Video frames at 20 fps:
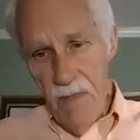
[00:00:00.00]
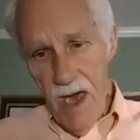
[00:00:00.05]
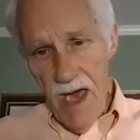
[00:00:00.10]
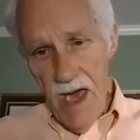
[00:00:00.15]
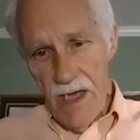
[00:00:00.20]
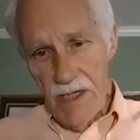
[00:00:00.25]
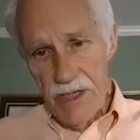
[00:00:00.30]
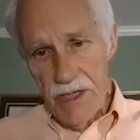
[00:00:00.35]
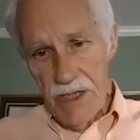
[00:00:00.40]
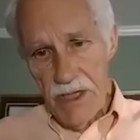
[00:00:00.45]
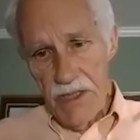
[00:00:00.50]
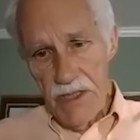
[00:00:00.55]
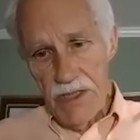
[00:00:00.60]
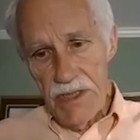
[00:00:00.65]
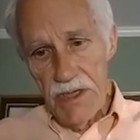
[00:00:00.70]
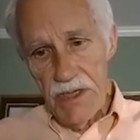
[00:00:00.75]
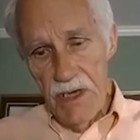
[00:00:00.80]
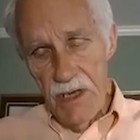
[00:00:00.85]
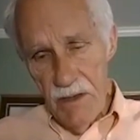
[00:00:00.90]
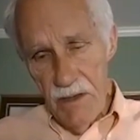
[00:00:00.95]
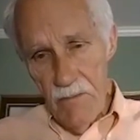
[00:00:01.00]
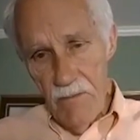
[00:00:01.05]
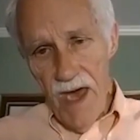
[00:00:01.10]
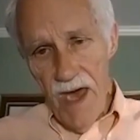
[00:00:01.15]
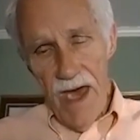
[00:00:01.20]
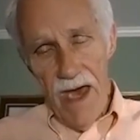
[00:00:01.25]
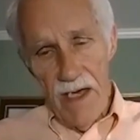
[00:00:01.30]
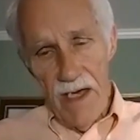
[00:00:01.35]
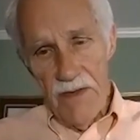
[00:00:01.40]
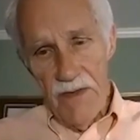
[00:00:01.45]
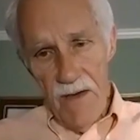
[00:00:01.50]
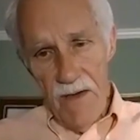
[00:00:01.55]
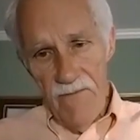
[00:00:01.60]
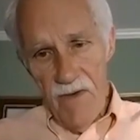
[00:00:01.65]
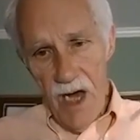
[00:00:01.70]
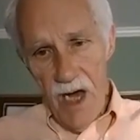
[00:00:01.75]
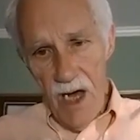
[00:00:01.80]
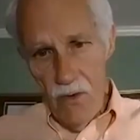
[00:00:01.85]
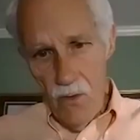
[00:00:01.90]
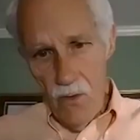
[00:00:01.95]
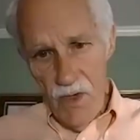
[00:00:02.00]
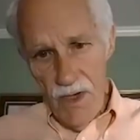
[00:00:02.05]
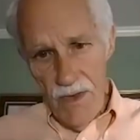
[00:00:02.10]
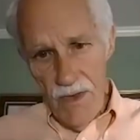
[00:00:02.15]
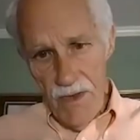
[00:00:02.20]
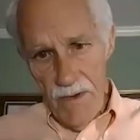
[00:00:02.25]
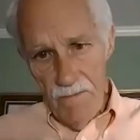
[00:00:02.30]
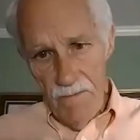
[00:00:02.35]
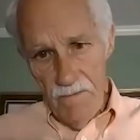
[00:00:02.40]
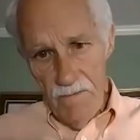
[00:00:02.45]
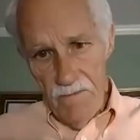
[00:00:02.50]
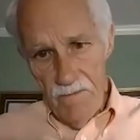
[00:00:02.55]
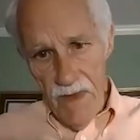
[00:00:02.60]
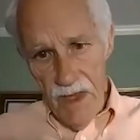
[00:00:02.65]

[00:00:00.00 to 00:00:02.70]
matches the bag they've got with them.